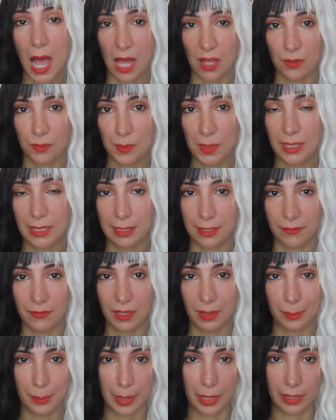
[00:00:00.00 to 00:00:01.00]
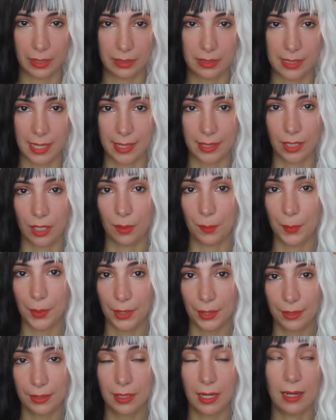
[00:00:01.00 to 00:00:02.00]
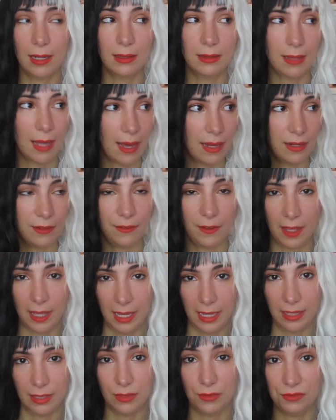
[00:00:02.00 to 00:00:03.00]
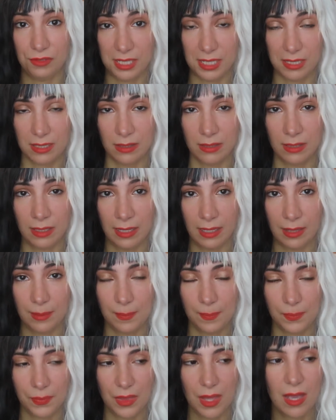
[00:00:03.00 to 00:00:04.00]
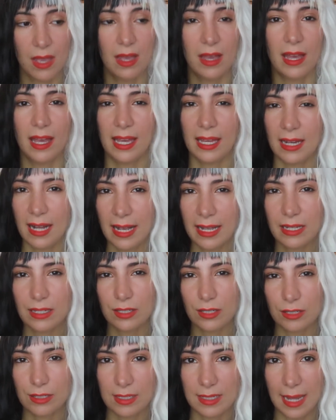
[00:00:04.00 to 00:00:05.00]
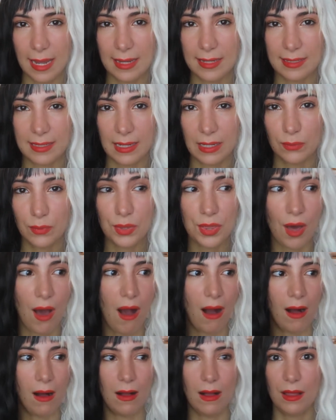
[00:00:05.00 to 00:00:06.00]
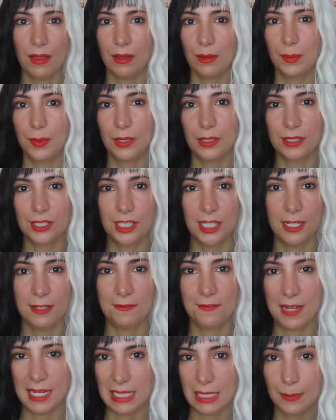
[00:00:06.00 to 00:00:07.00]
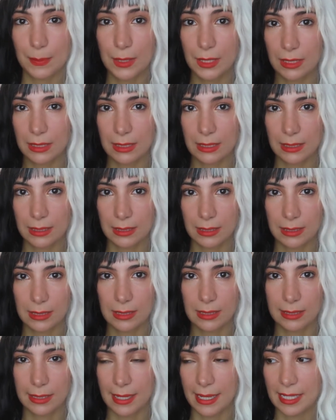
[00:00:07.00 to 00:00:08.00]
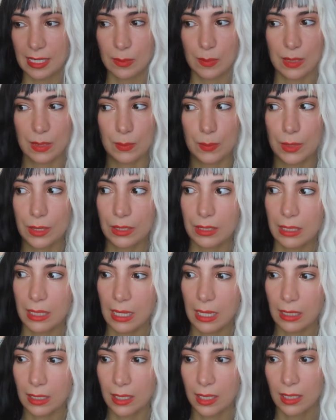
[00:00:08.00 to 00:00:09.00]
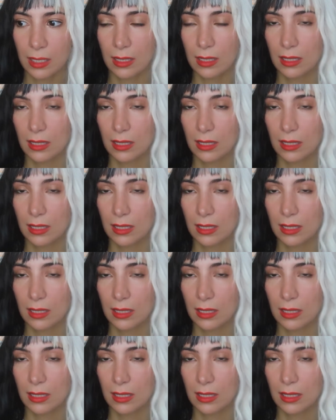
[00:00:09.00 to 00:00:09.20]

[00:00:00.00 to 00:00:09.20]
have been giving Mark Zuckerberg a lot of hate recently, and I understand it. With all the bullshit Facebook has been pulling,